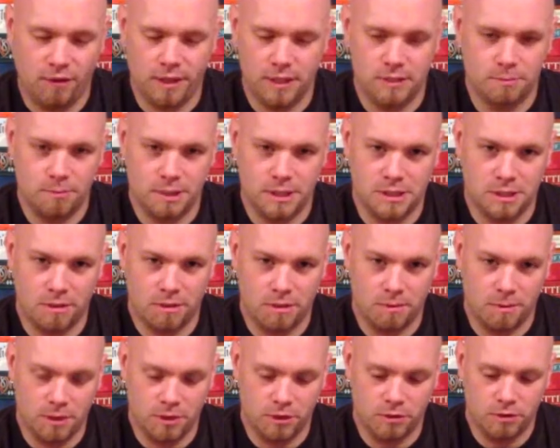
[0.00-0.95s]
Let's play
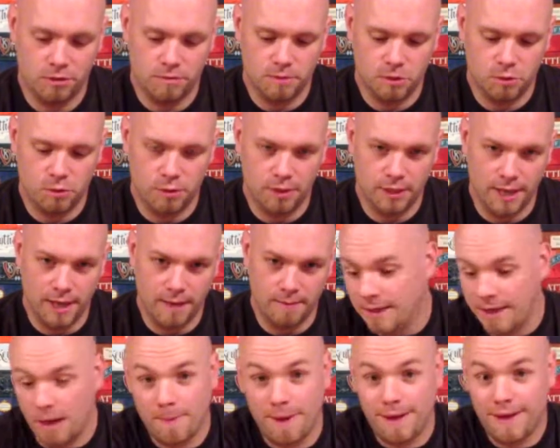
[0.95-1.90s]
something between games.
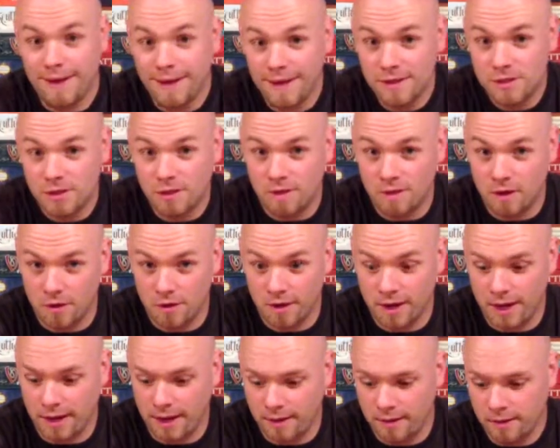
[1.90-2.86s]
Now, my kids, on the other
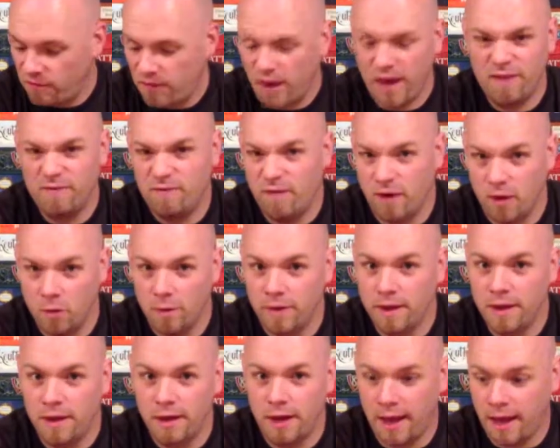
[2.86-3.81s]
hand, they had fun with
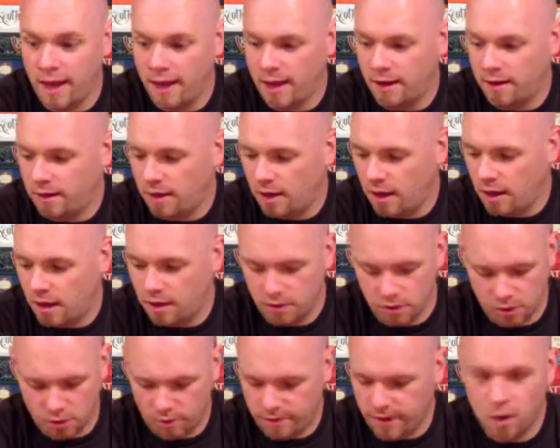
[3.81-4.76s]
it, and,
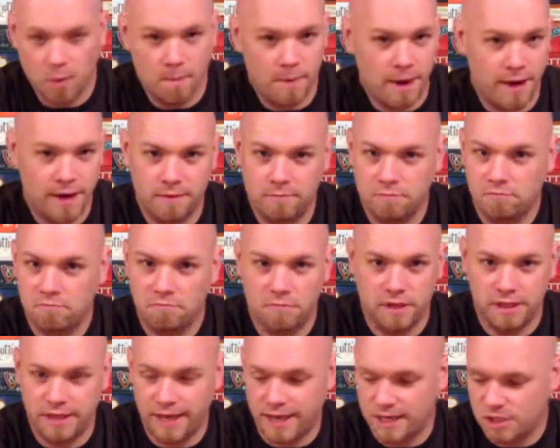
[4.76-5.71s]
they don't mind
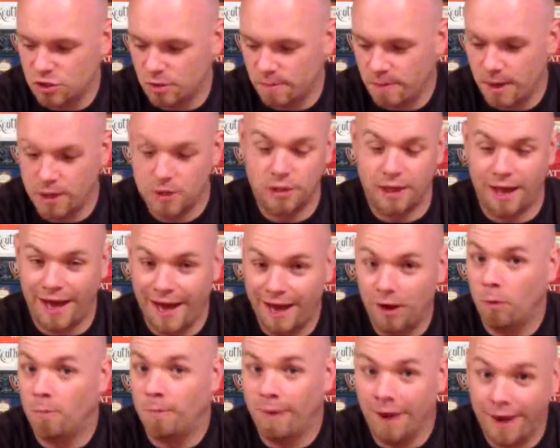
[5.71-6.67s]
the dice so much, and I
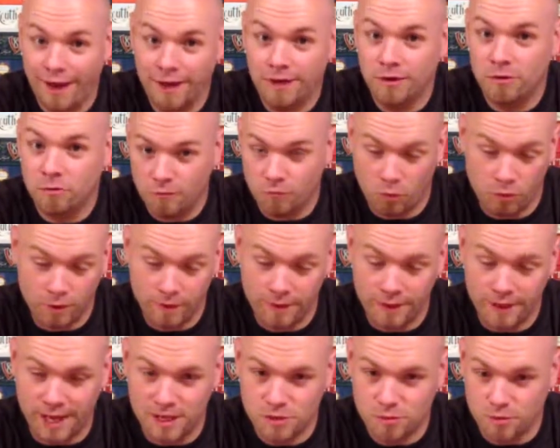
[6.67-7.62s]
don't mind rolling the
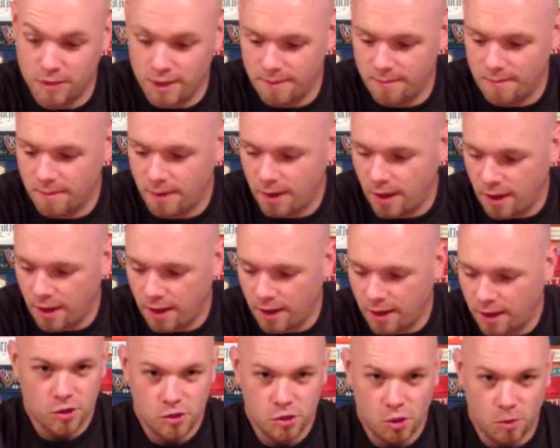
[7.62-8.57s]
dice with them
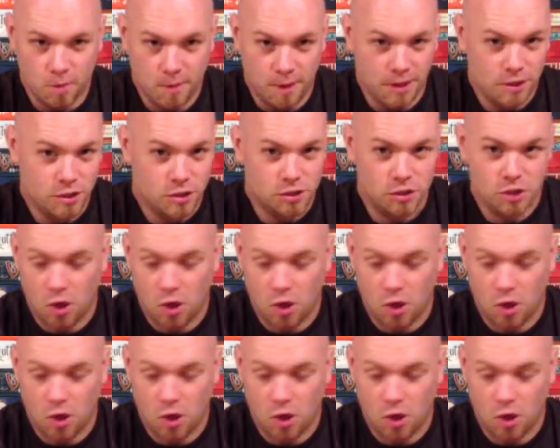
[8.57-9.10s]
so much.